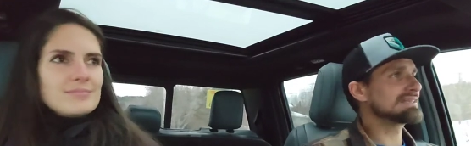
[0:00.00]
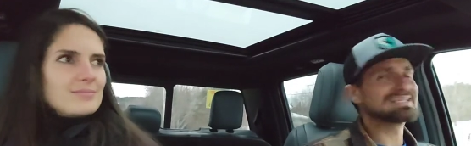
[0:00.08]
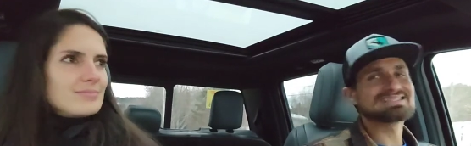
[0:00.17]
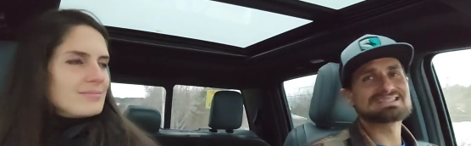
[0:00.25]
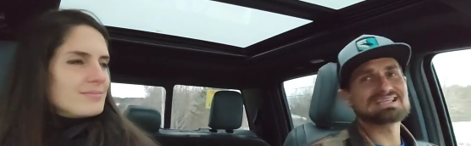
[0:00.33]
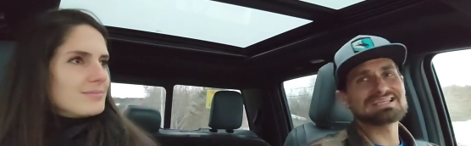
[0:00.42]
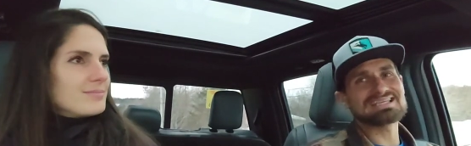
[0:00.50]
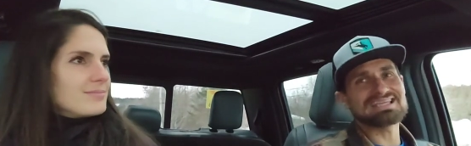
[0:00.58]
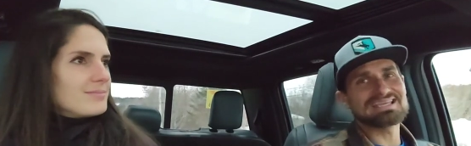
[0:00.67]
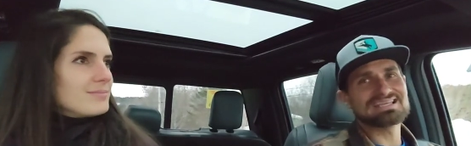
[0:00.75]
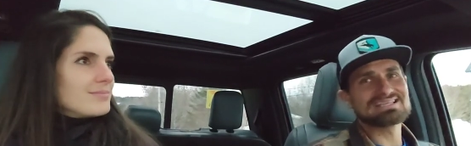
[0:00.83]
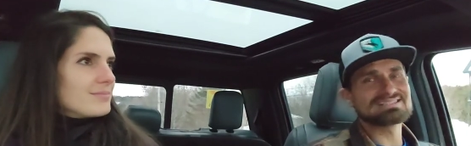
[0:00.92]
Speaker 1: This
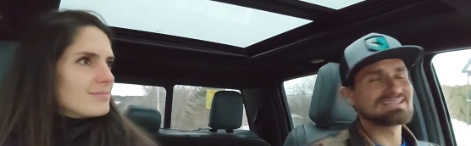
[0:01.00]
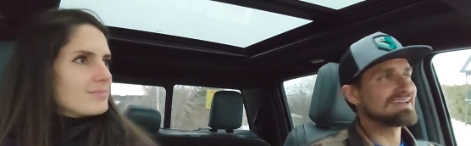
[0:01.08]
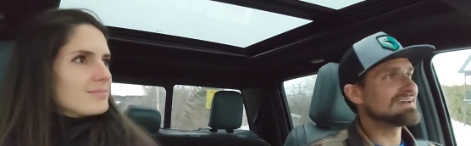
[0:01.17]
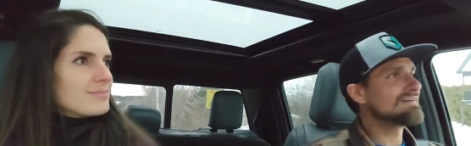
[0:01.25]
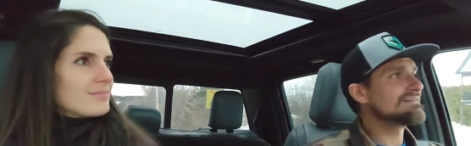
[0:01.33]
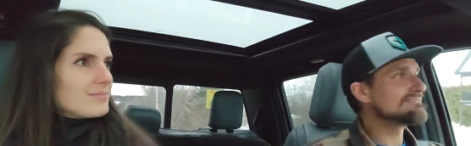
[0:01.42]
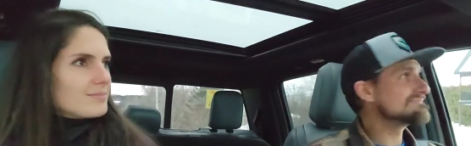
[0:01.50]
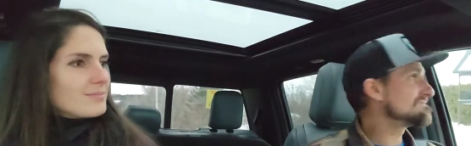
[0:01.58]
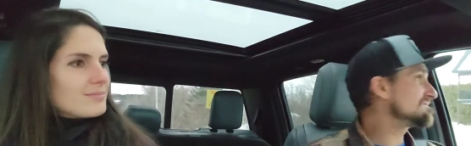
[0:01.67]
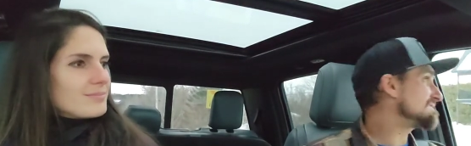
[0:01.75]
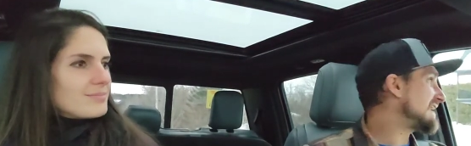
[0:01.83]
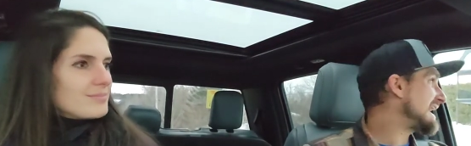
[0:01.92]
thing is
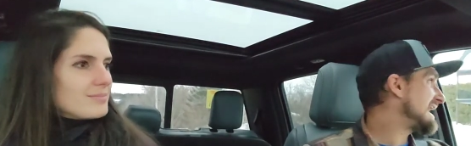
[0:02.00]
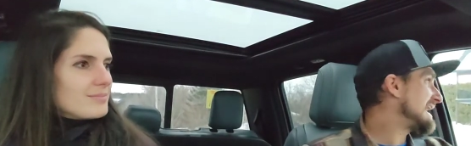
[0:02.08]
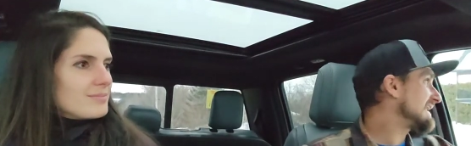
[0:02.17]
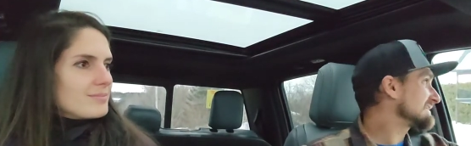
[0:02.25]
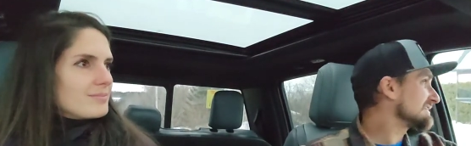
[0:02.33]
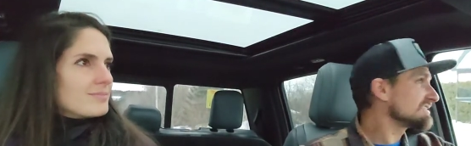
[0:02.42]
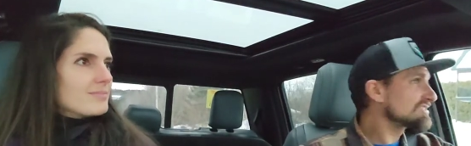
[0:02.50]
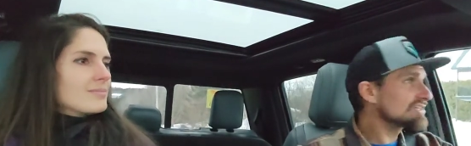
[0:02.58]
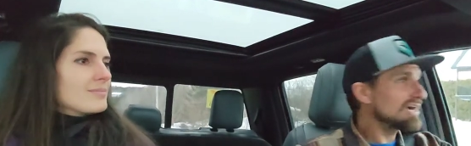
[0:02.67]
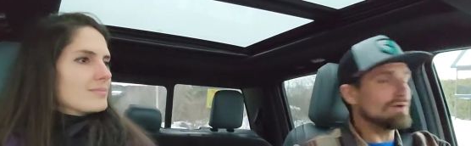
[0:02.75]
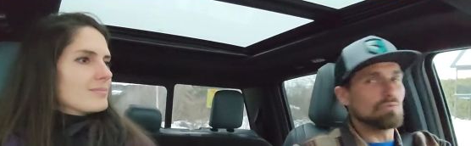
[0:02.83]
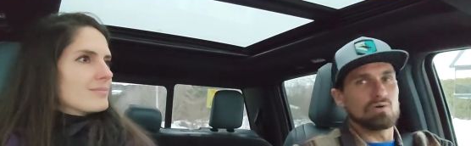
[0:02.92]
fast.
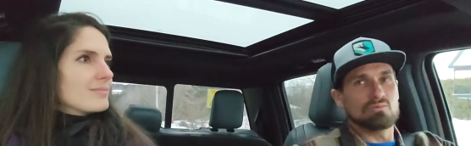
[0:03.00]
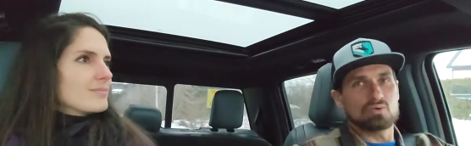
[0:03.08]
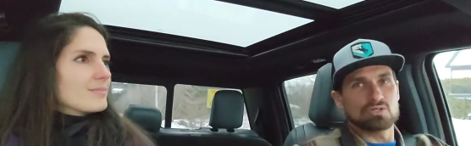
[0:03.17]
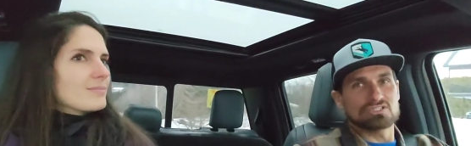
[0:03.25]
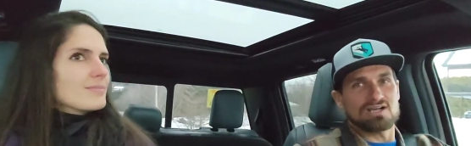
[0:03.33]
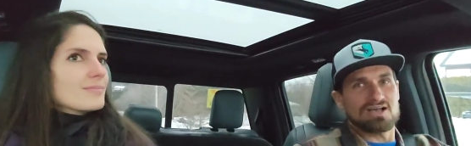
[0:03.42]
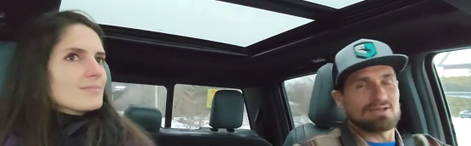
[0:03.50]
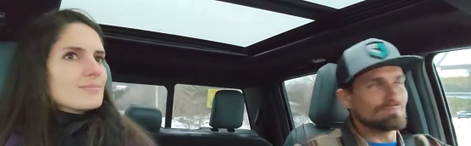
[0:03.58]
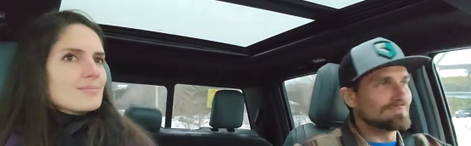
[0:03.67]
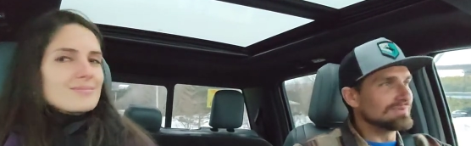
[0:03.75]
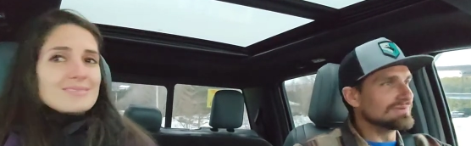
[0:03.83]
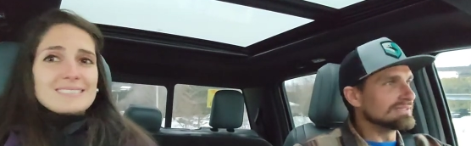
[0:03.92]
Let's try it one more time.